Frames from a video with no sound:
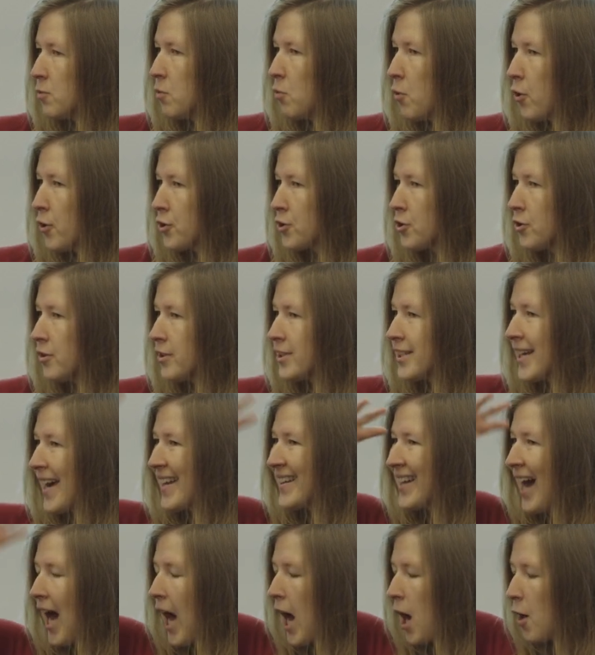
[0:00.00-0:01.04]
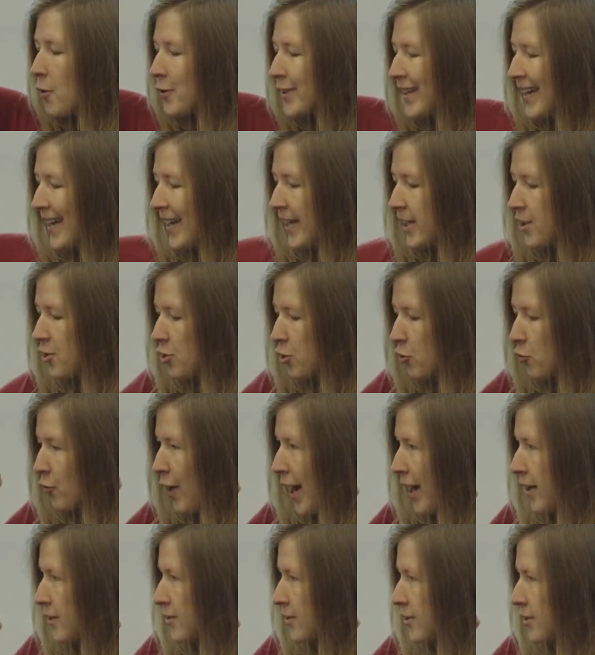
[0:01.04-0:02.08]
modules and how they
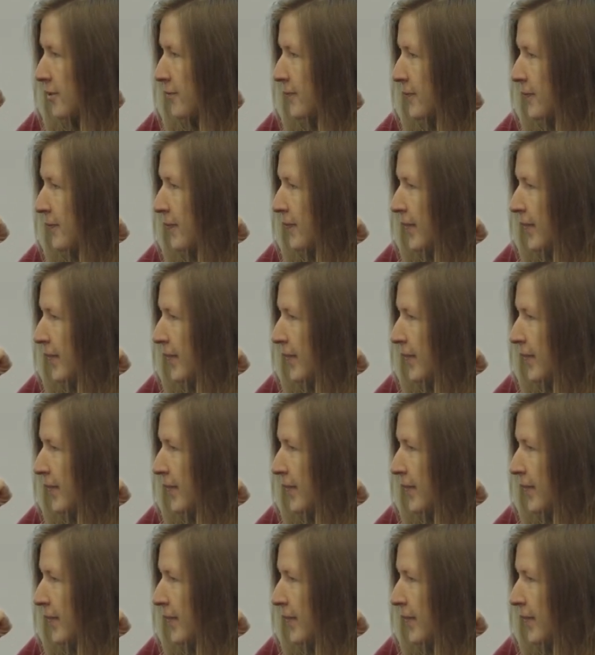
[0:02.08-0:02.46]
interact.